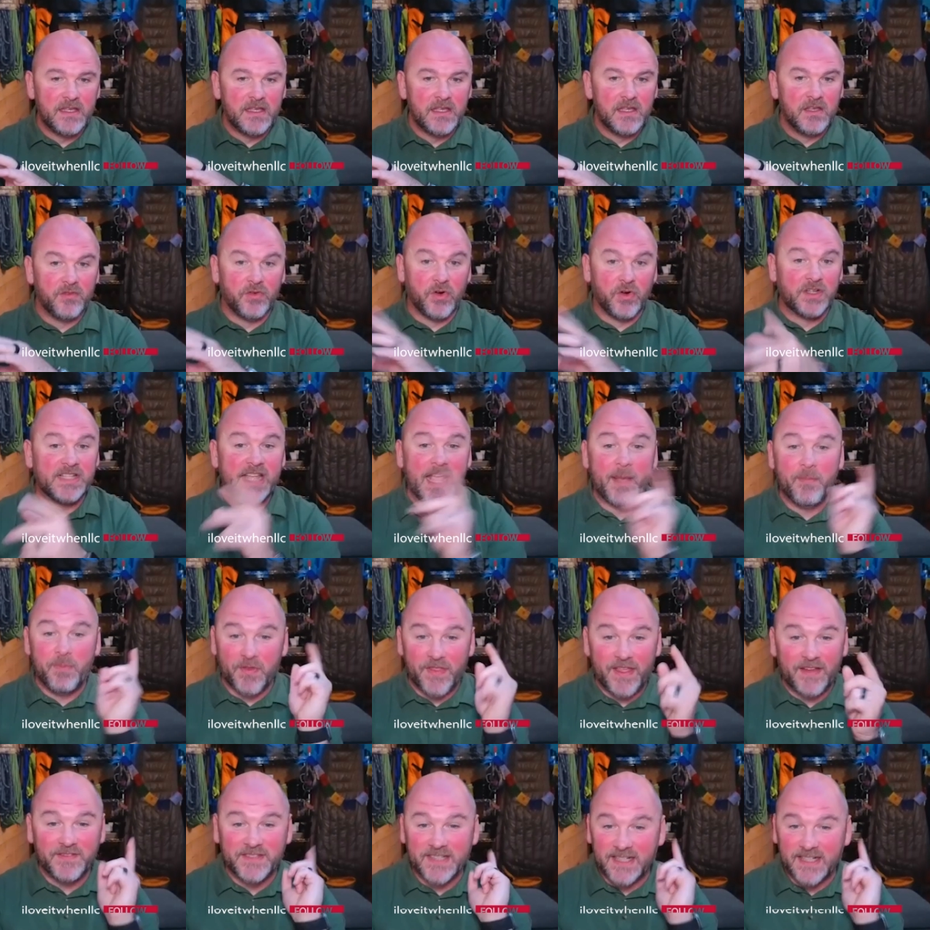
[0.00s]
For example,
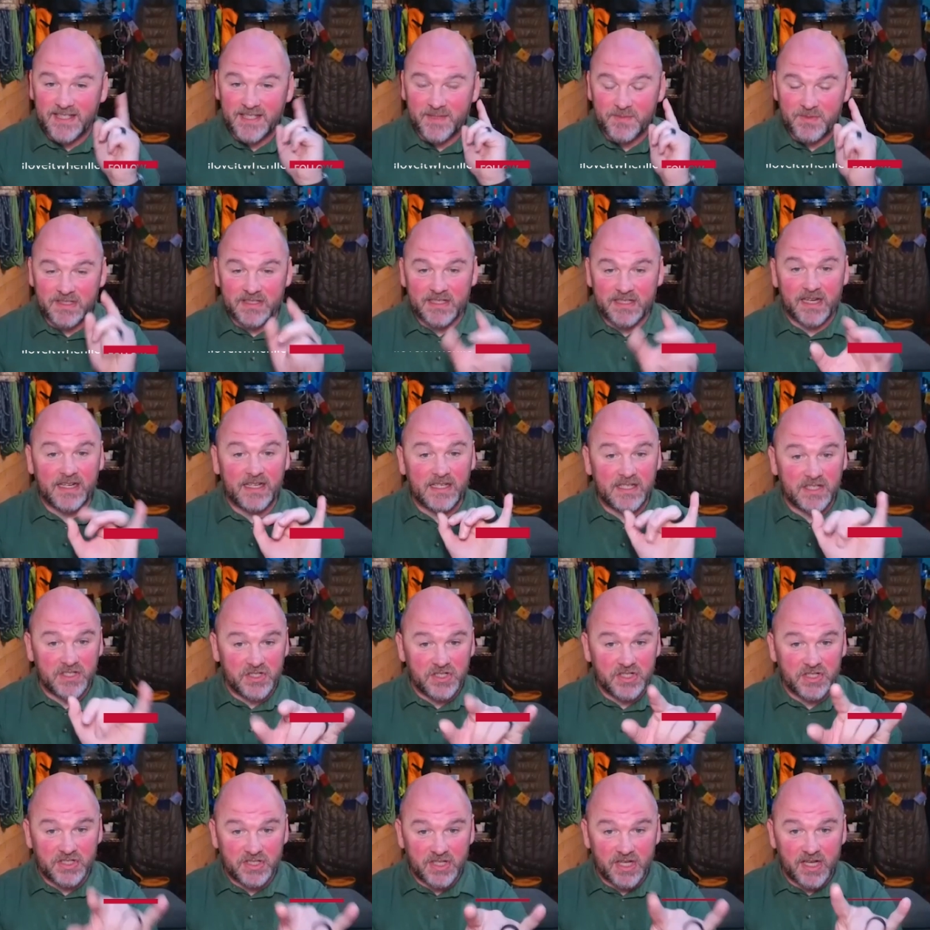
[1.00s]
they've done some studies,
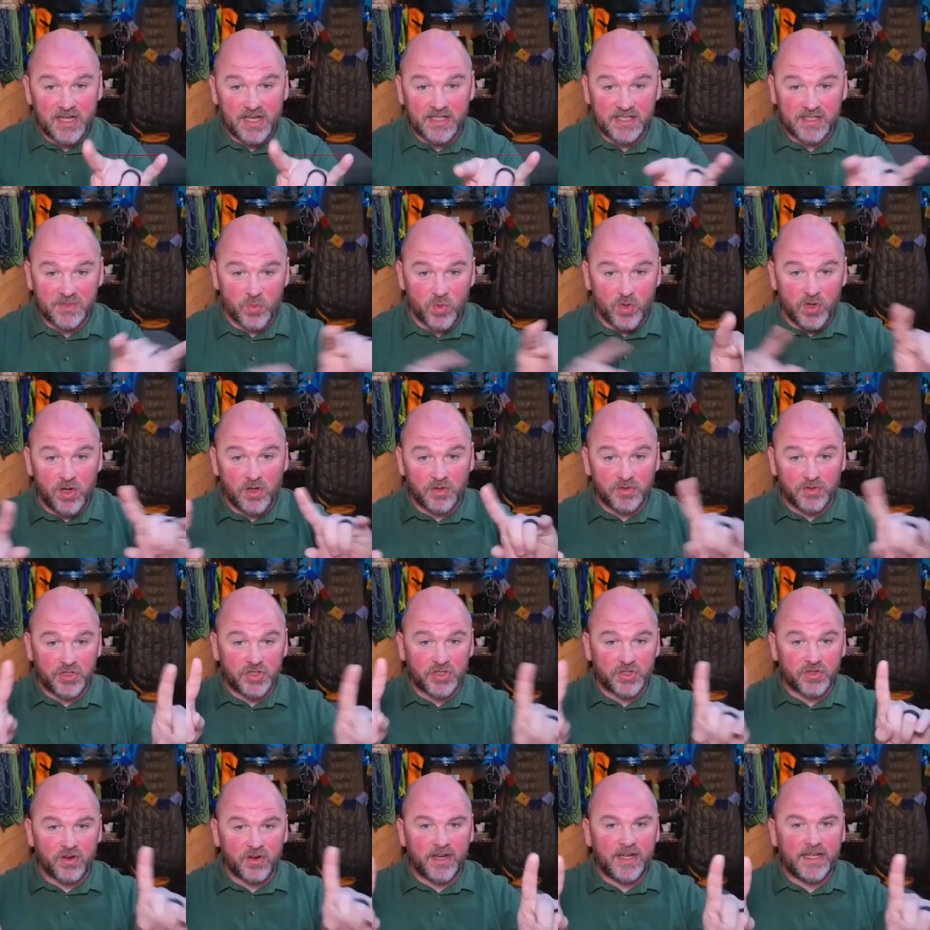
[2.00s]
just us, we're on
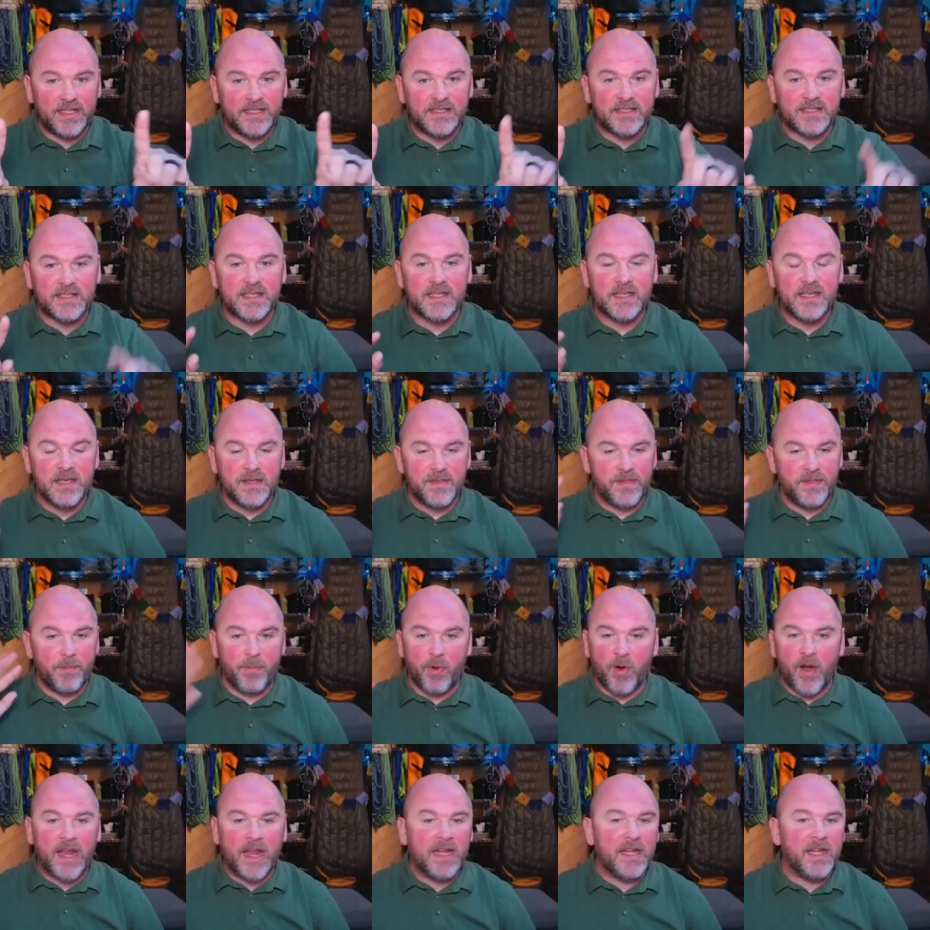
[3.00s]
screens. The
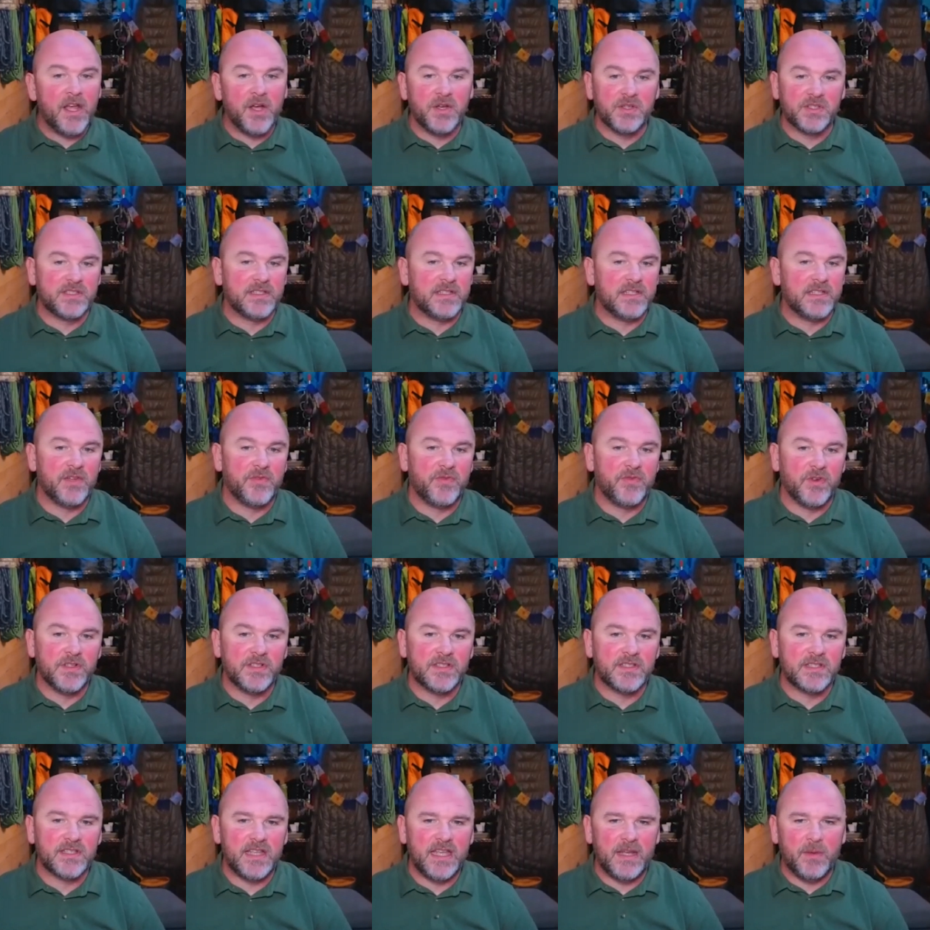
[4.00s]
brain knows the
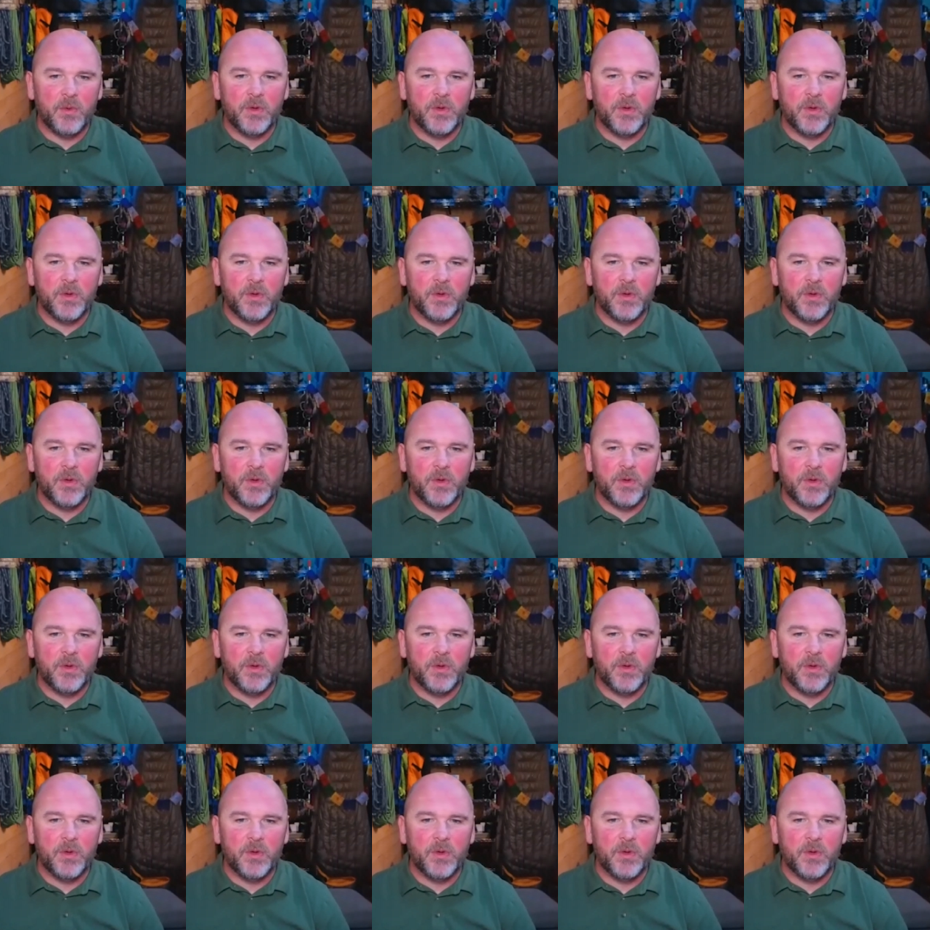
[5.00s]
difference.